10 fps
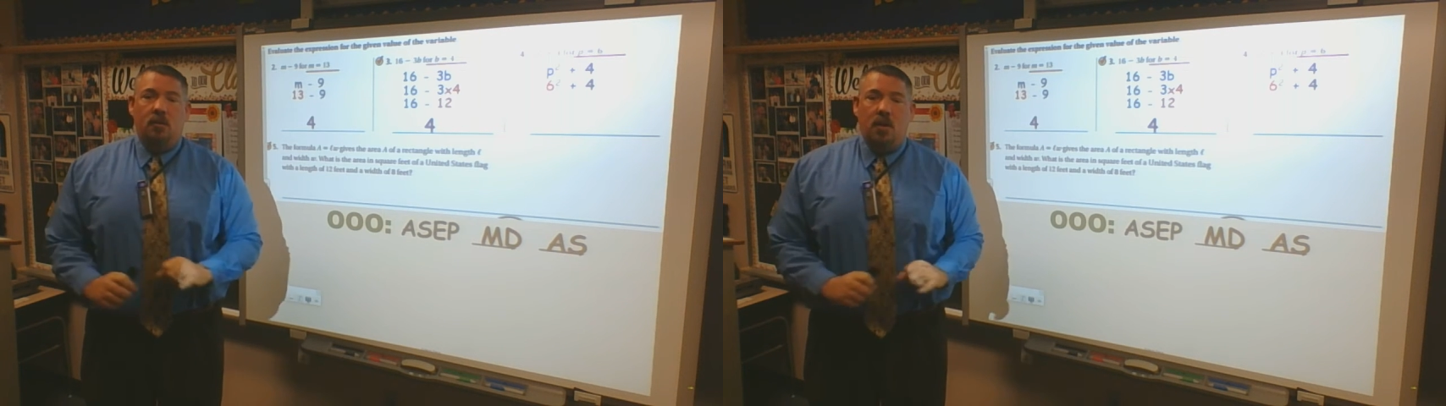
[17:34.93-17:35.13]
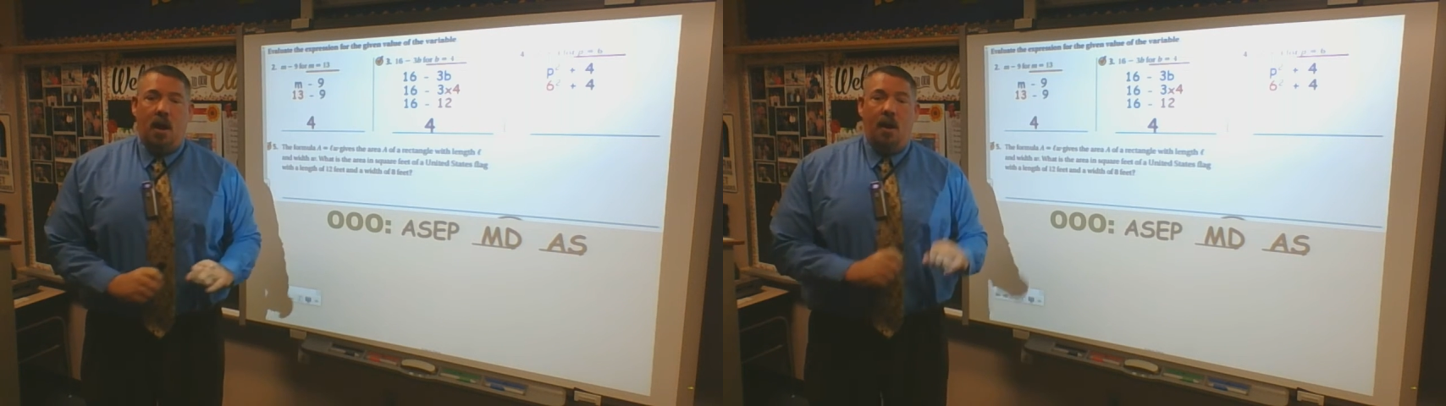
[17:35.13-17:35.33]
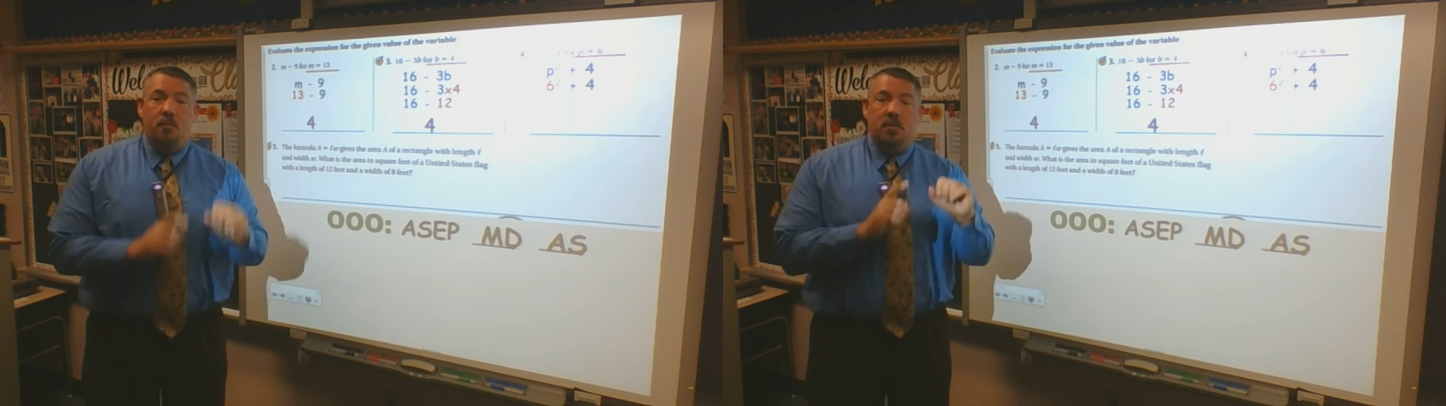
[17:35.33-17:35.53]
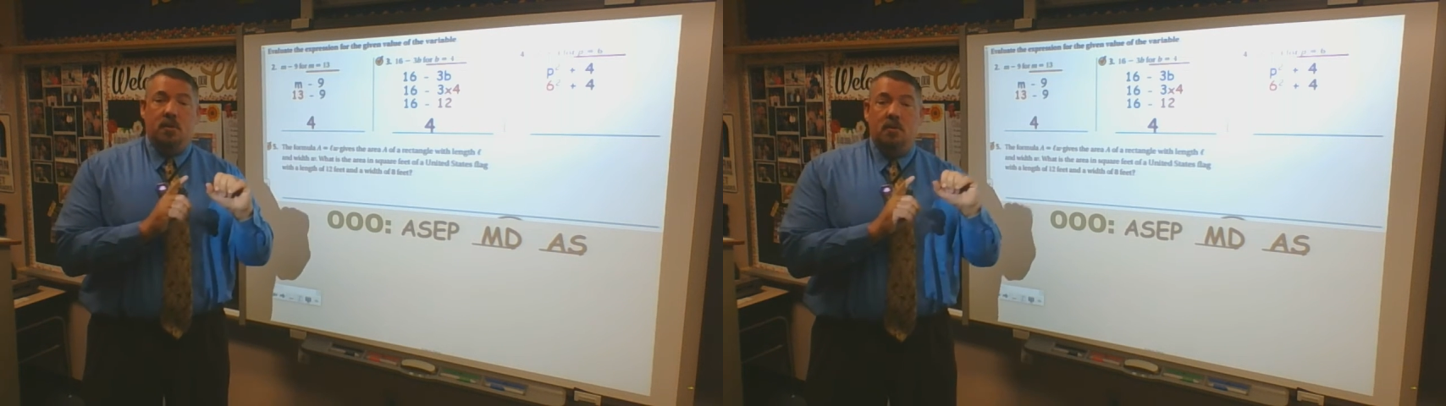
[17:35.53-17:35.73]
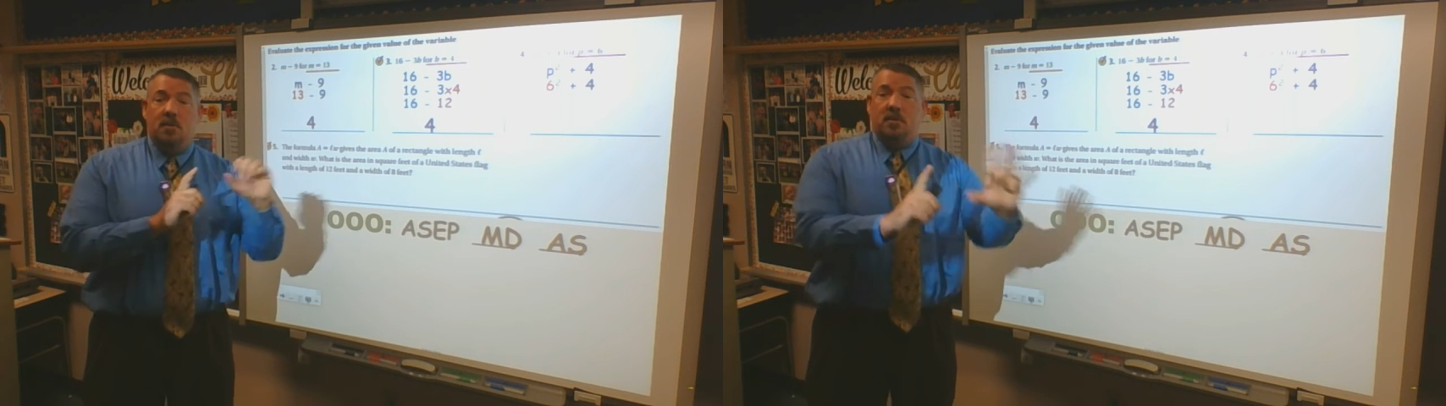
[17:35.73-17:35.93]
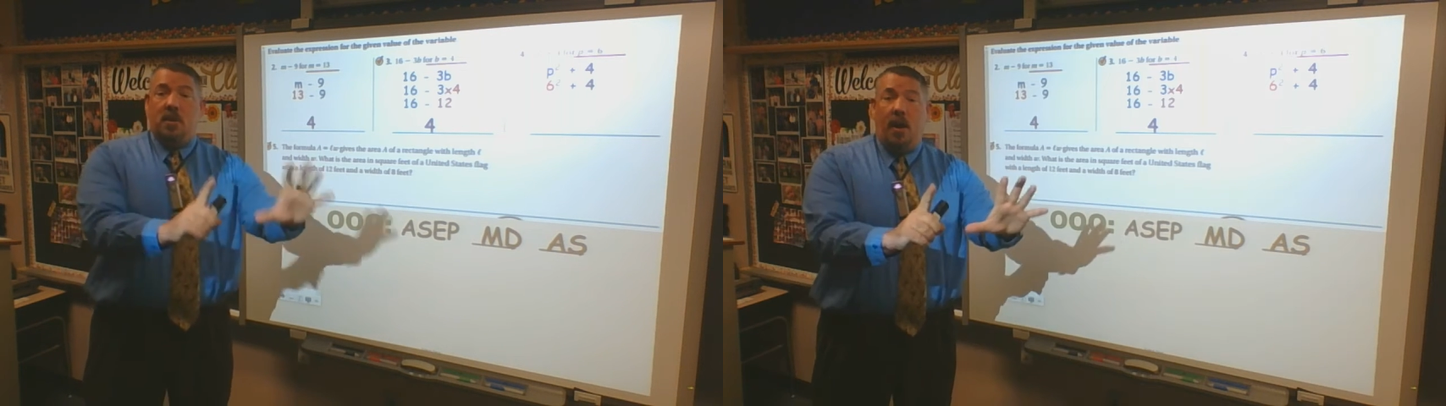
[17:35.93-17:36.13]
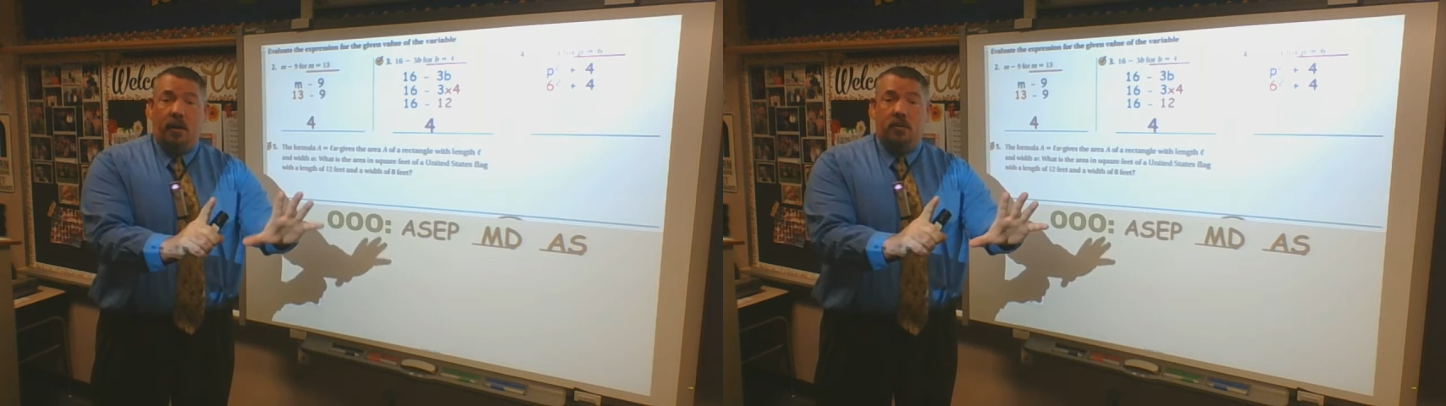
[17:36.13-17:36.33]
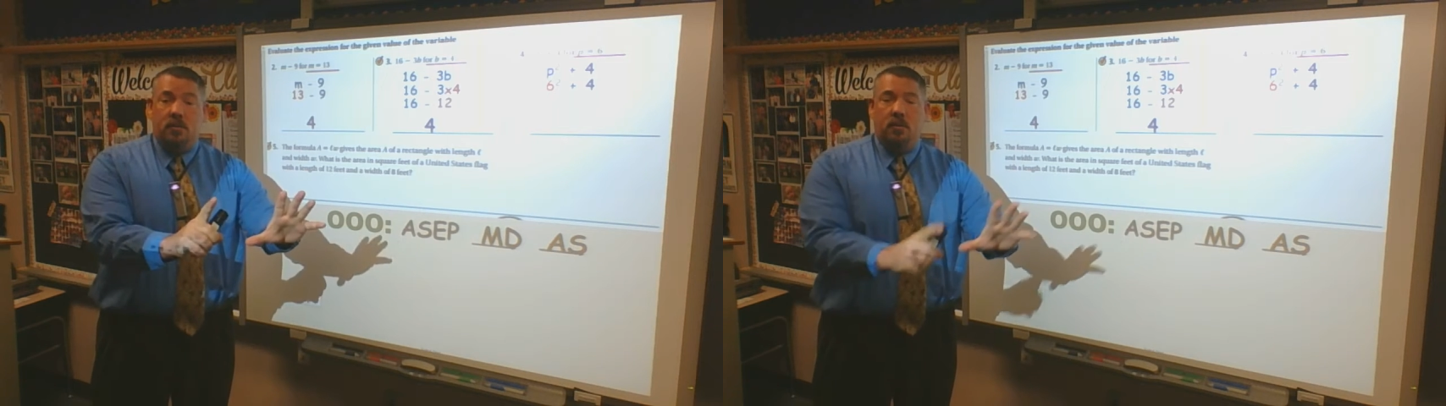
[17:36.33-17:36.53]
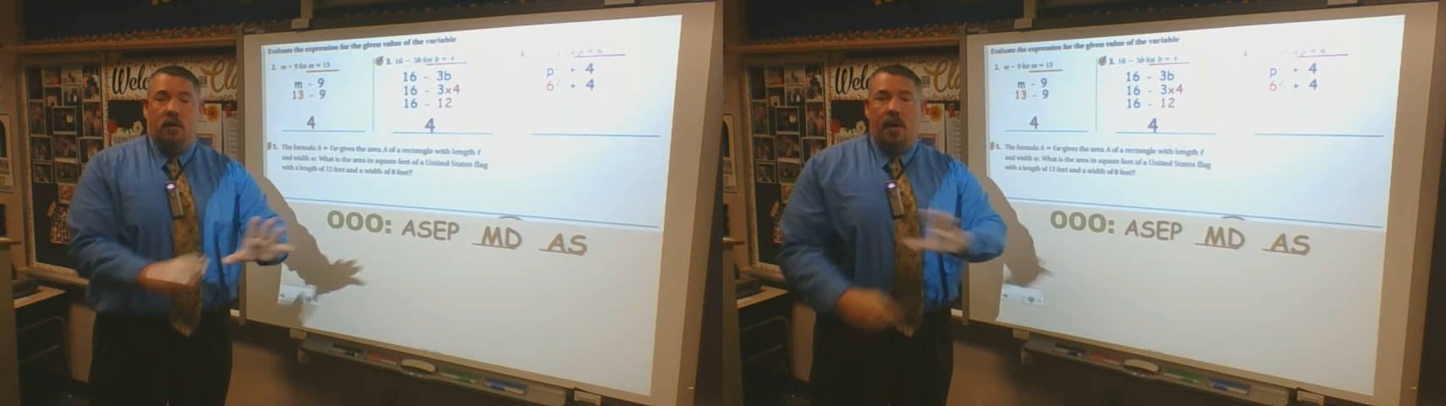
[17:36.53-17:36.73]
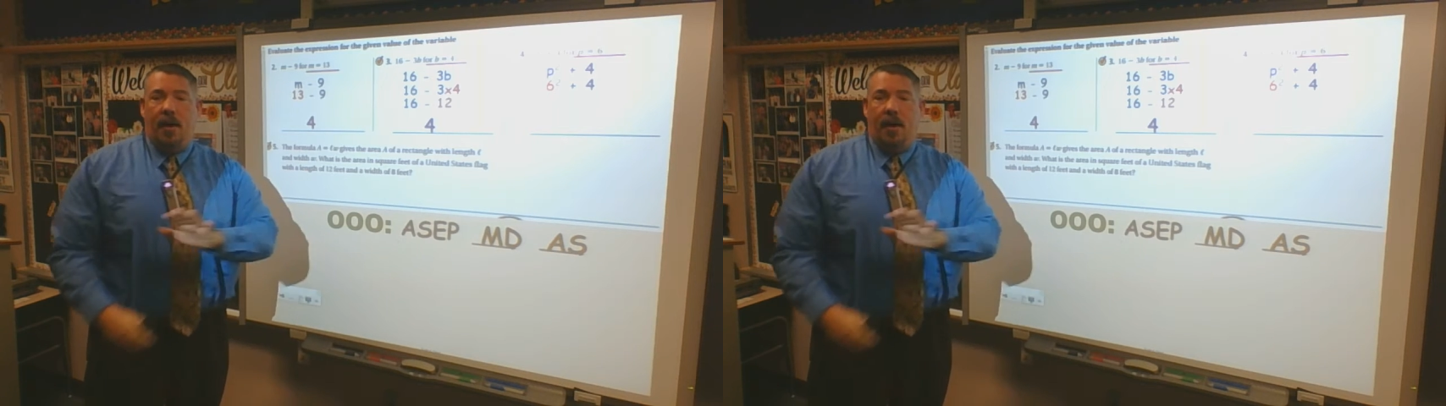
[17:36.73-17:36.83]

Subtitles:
times 6.